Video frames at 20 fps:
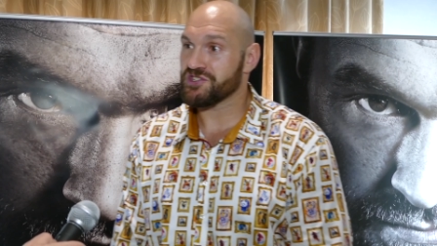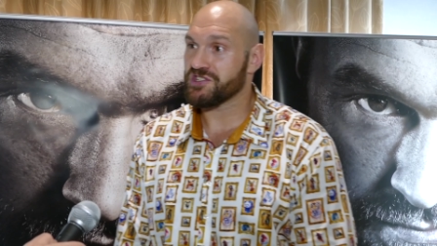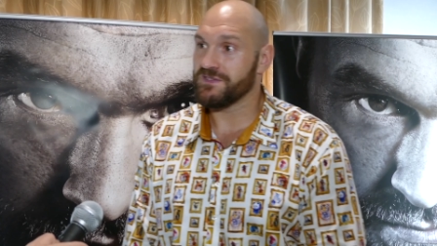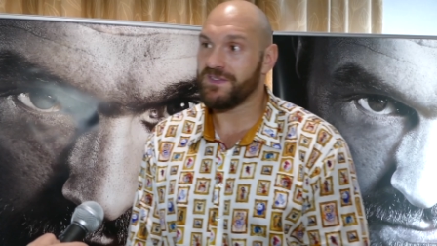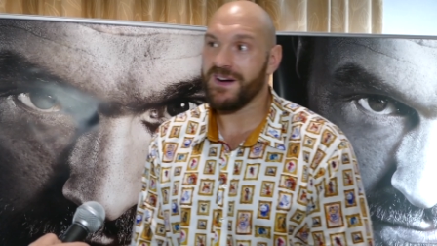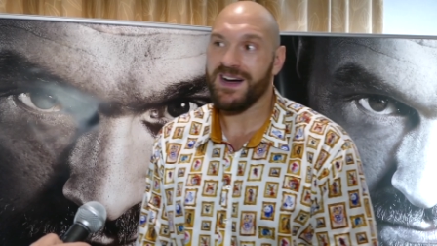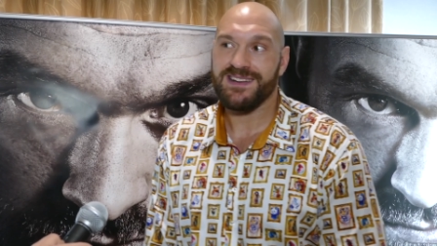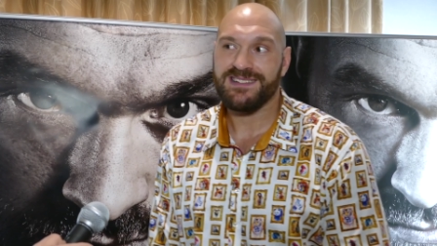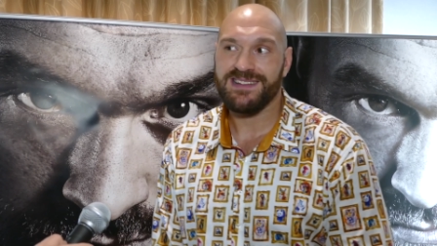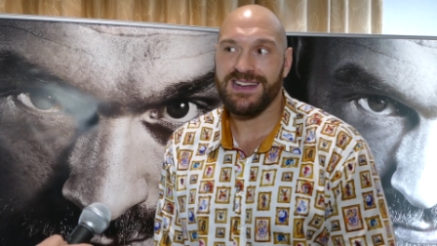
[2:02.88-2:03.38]
to
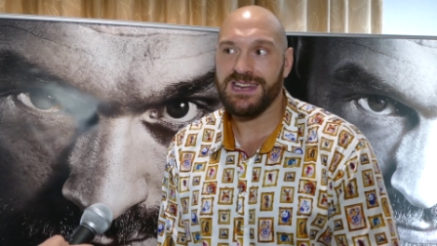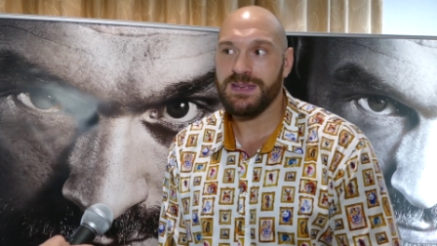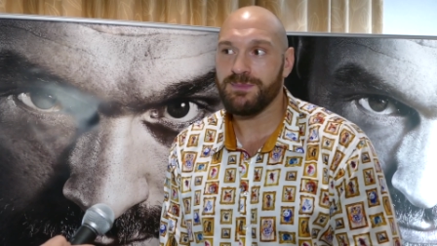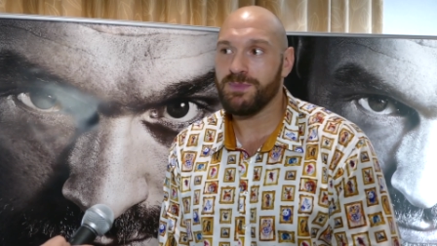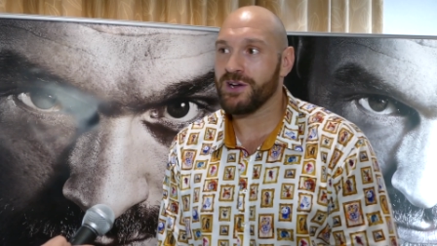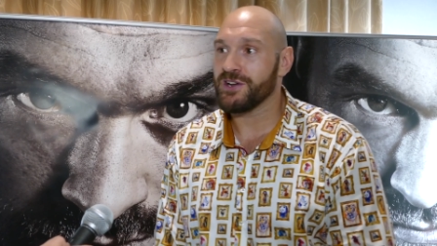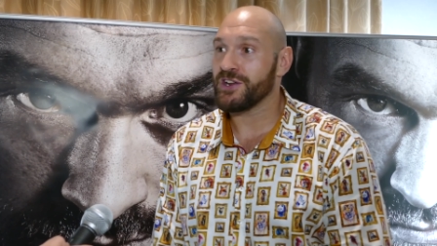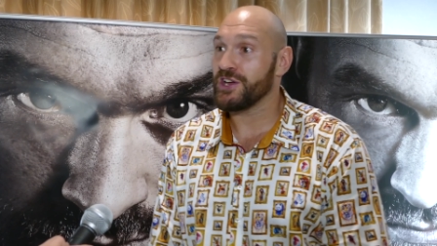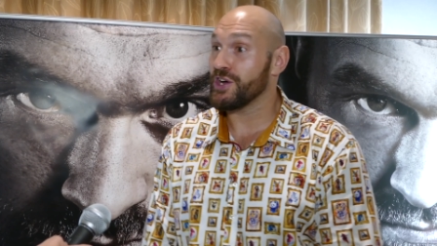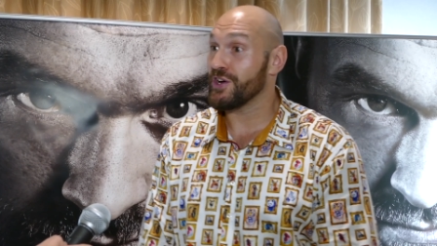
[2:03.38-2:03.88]
fight
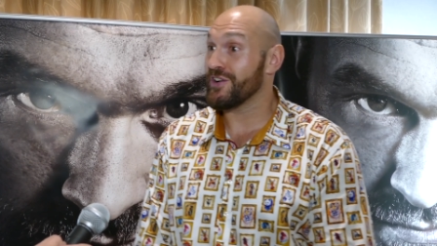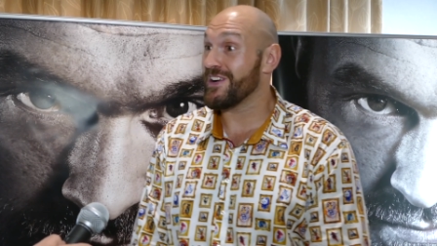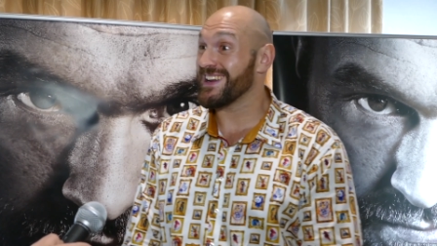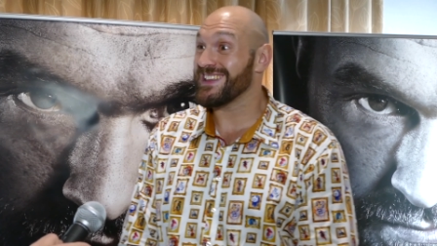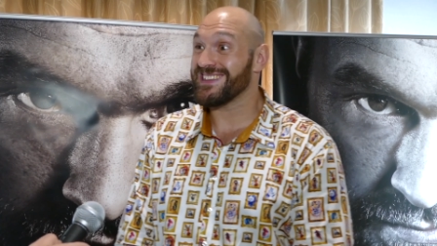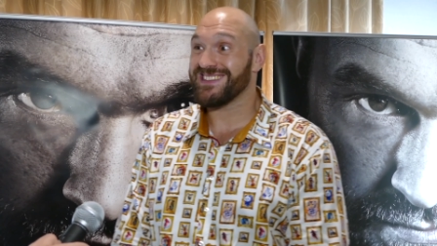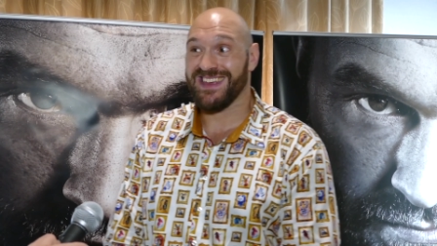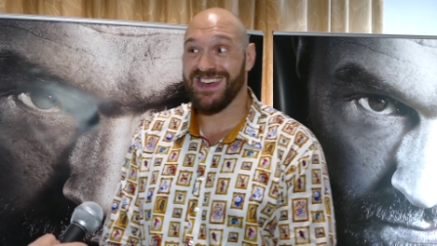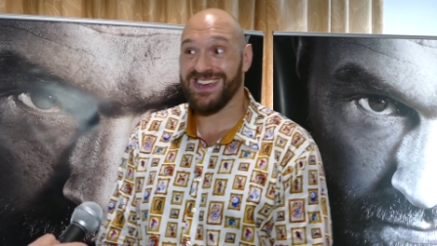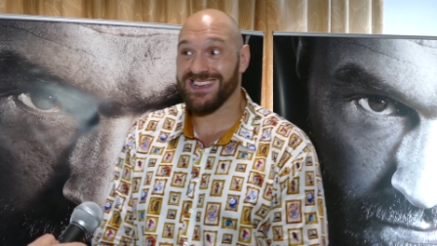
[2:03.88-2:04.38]
anybody or
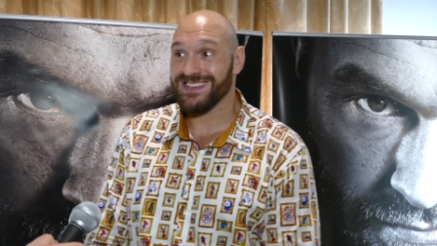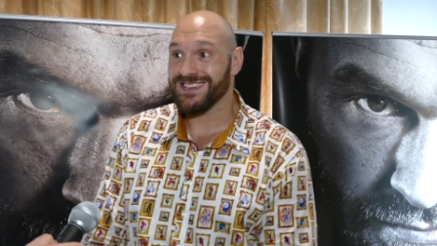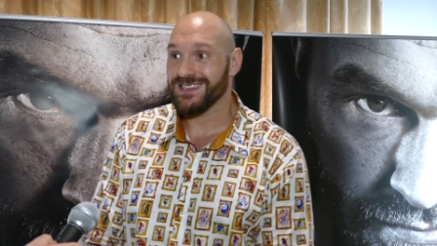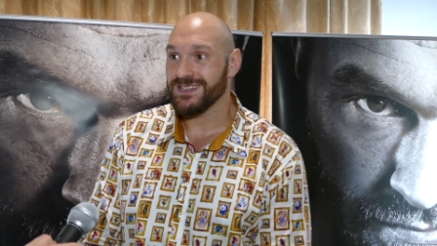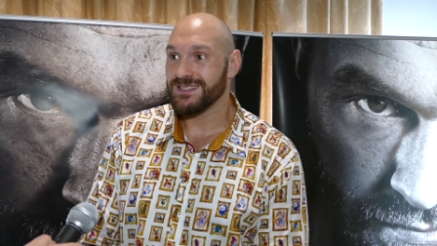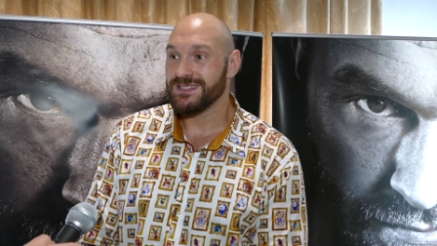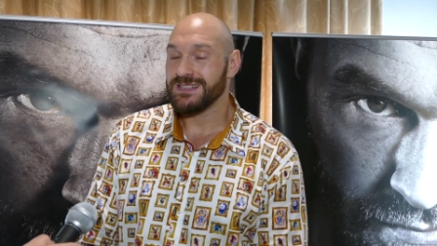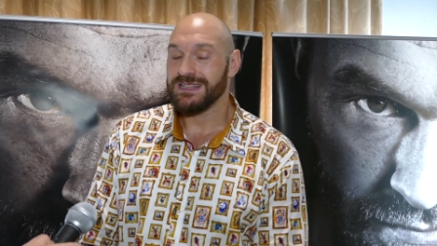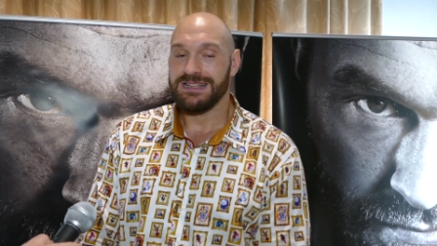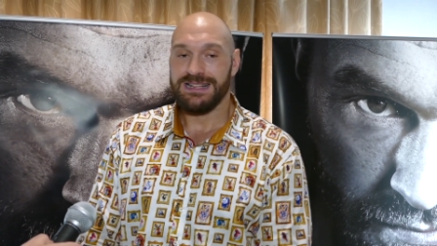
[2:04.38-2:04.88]
anything,
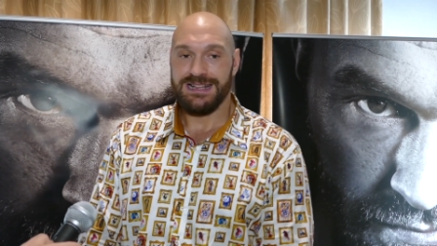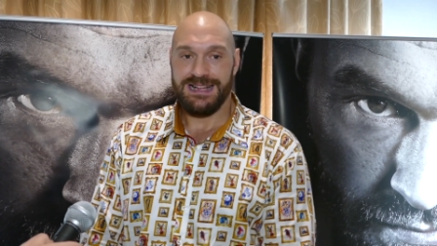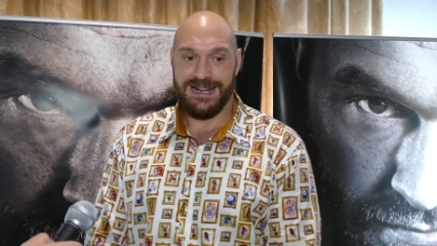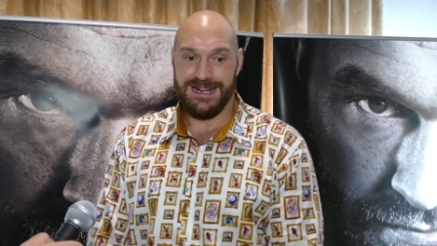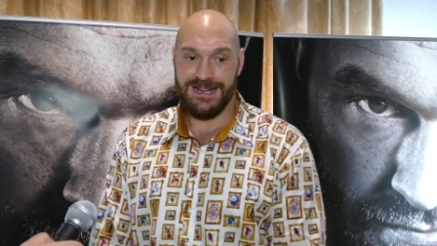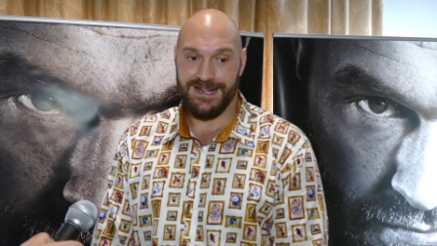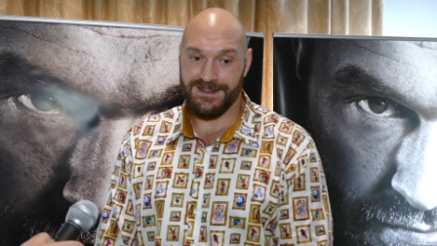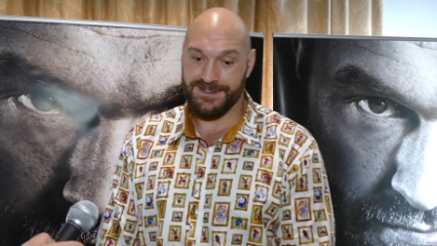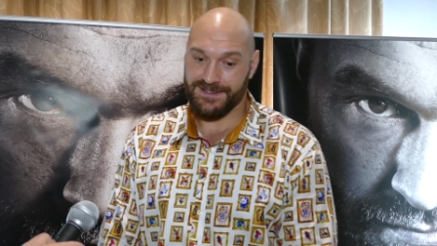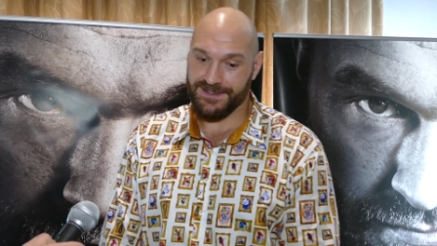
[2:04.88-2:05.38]

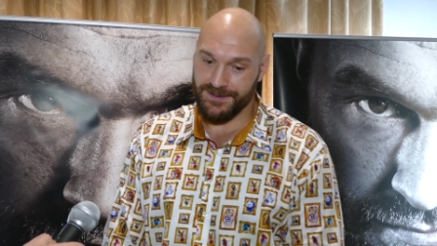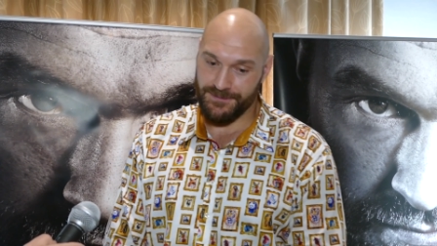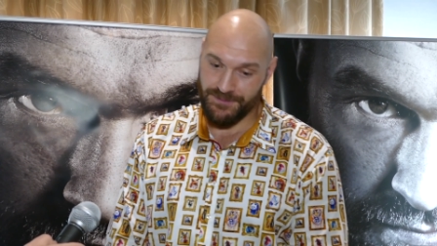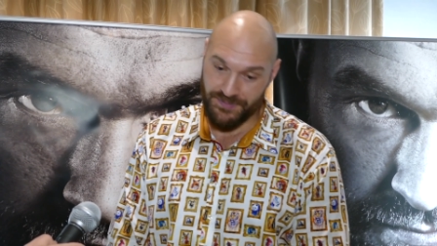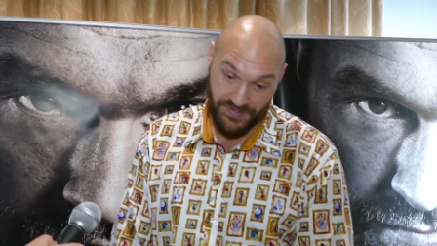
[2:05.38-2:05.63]
and